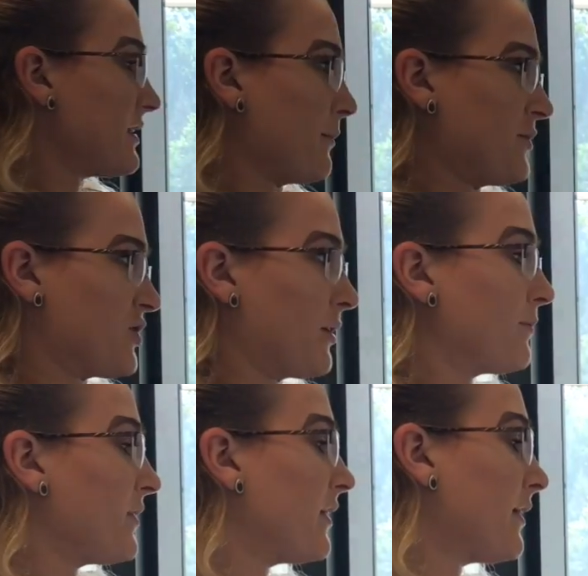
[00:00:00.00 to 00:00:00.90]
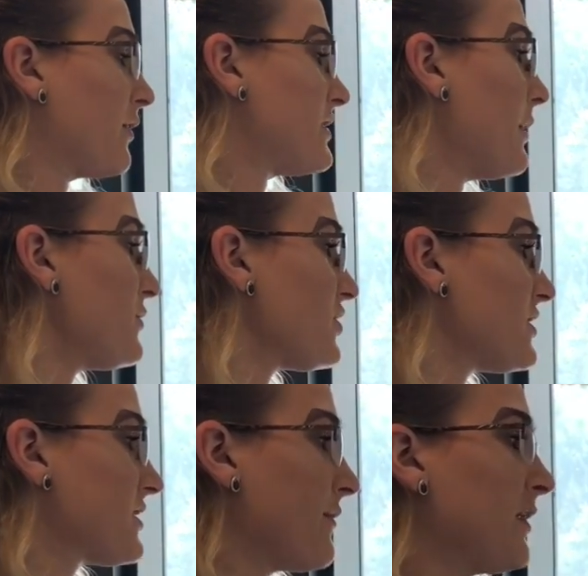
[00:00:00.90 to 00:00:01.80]
the temperature. Now our temperature
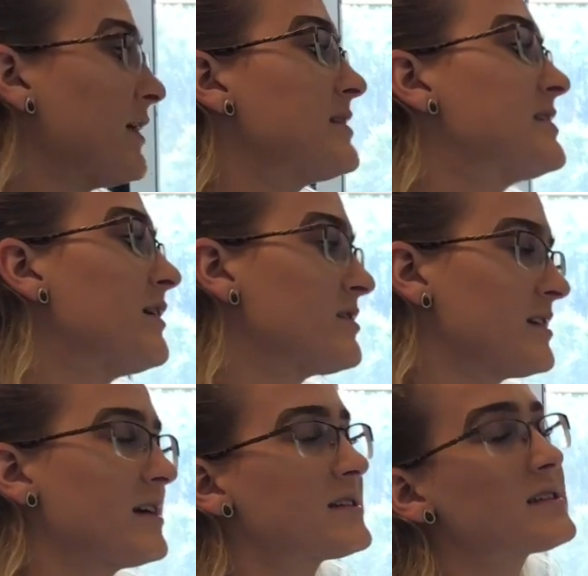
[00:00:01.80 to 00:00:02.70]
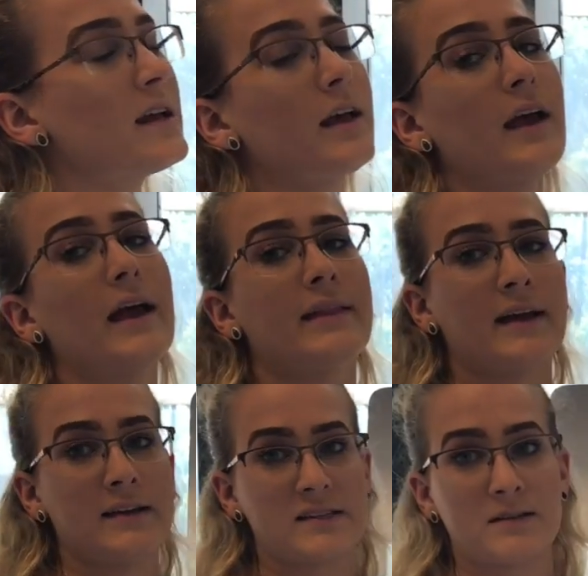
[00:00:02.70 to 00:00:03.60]
is given in Celsius, and
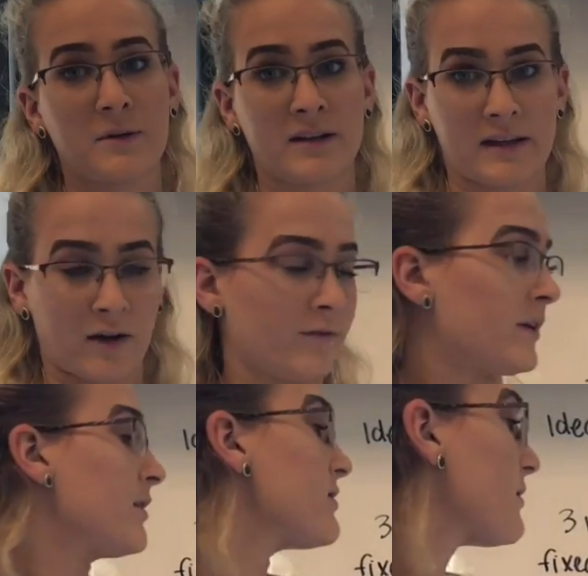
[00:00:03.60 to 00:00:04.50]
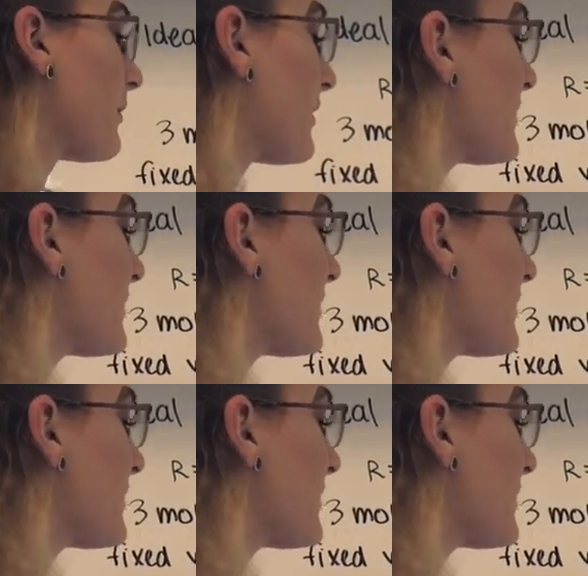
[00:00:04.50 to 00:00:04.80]
that needs to be in Kelvin. So we're